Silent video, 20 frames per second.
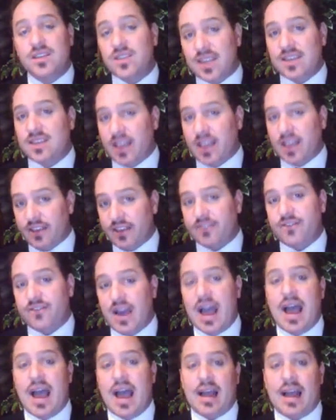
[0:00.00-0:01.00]
This is
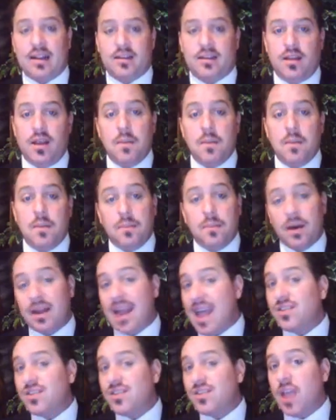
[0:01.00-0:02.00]
a fact.
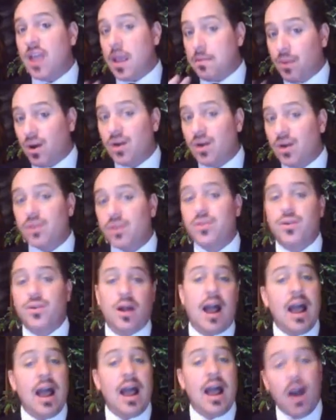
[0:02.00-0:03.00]
But as a
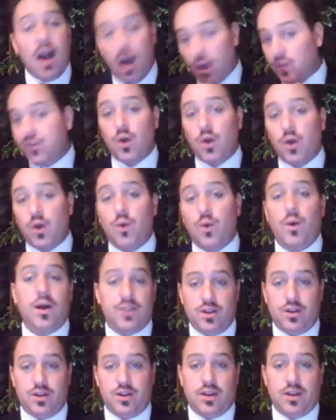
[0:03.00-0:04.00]
birther, I
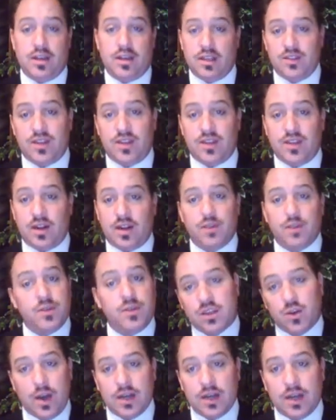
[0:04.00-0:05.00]
also want you to
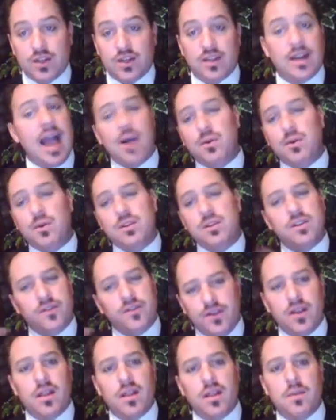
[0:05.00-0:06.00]
consider this question, and
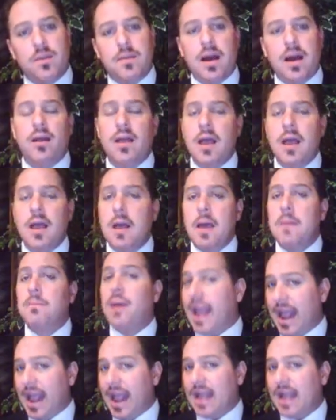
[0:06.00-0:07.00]
how would you feel
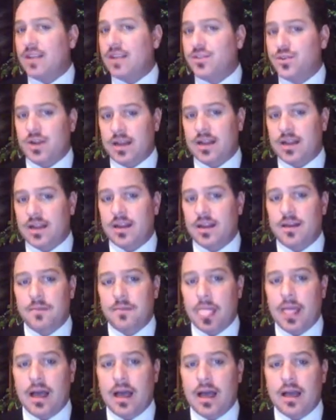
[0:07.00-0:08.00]
about my
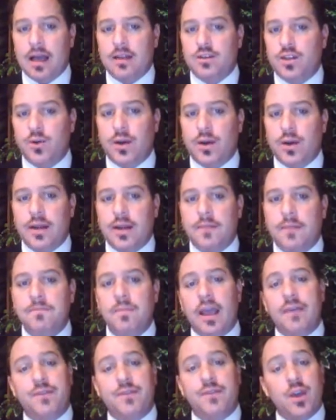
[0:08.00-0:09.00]
answering to
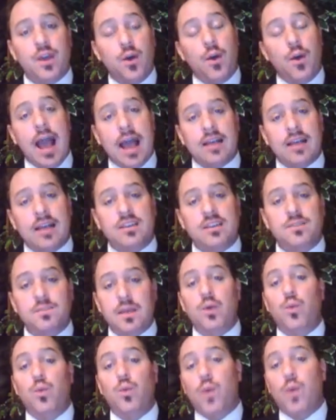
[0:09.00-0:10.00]
it? If you
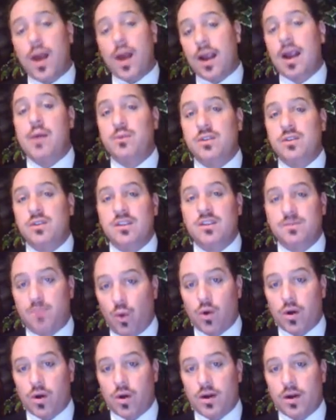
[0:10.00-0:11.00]
asked me where I
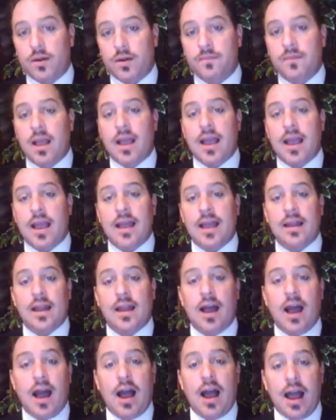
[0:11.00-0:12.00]
was born,
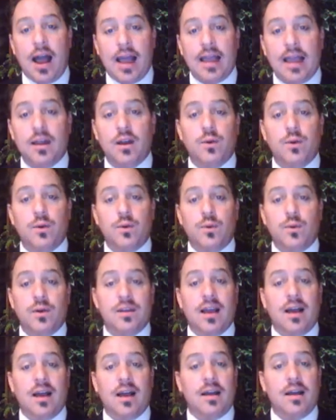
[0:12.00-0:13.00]
and
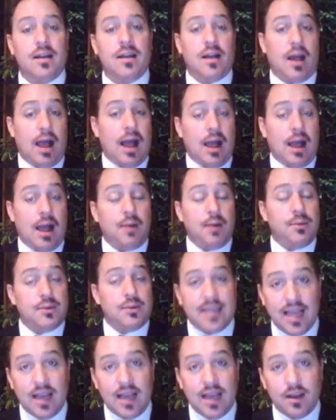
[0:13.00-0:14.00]
I would
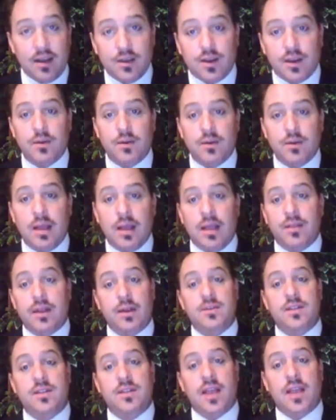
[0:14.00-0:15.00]
I would tell
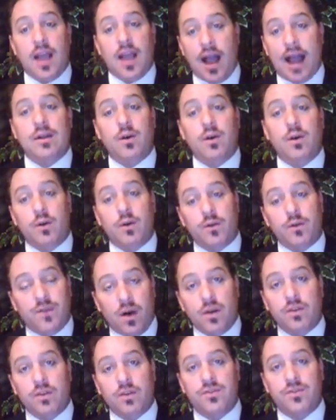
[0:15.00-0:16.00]
you that it was the
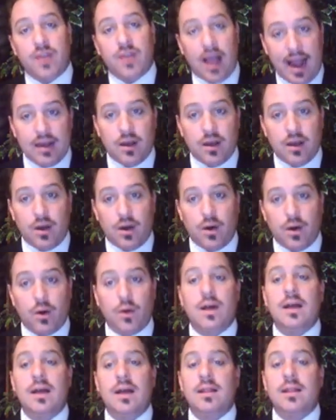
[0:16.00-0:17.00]
Idaho Falls,
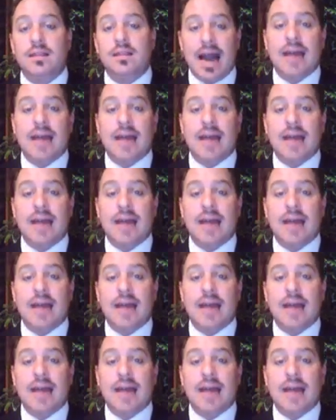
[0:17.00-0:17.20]
Idaho